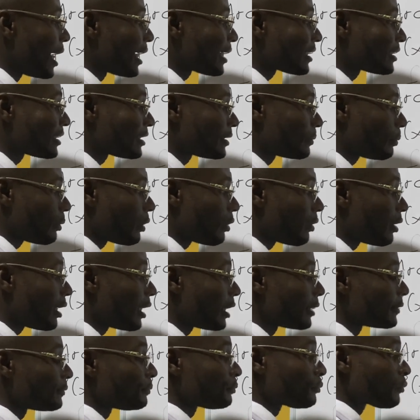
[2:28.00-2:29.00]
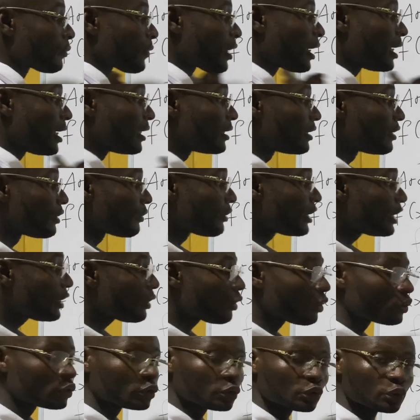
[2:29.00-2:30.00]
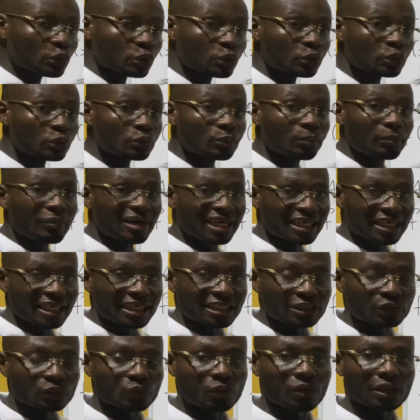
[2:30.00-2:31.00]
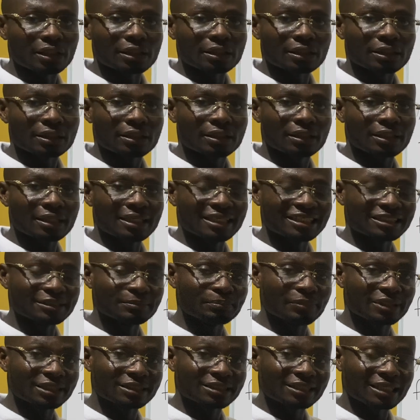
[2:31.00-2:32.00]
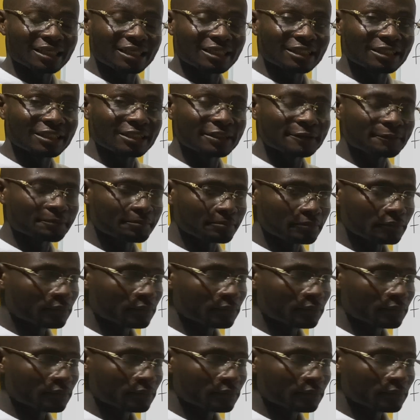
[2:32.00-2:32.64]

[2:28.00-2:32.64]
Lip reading: x power 3 on 2 minus 1 is basically